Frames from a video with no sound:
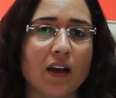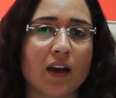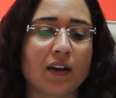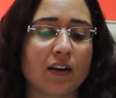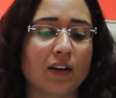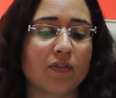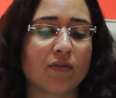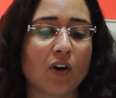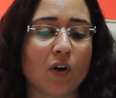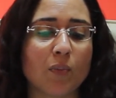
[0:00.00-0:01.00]
And
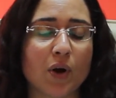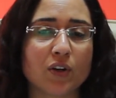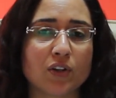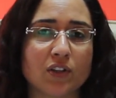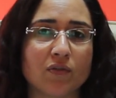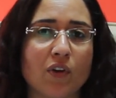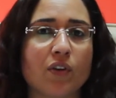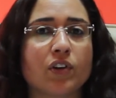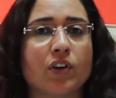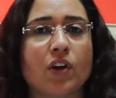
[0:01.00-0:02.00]
if all partners
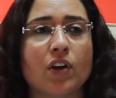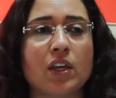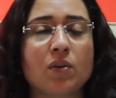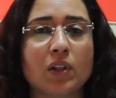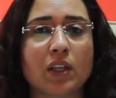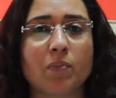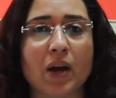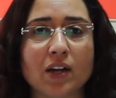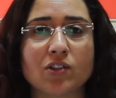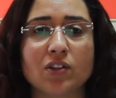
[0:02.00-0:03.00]
involved are not equally
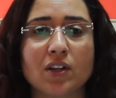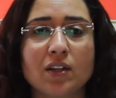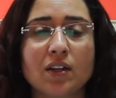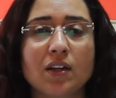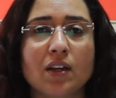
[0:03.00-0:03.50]
passionate,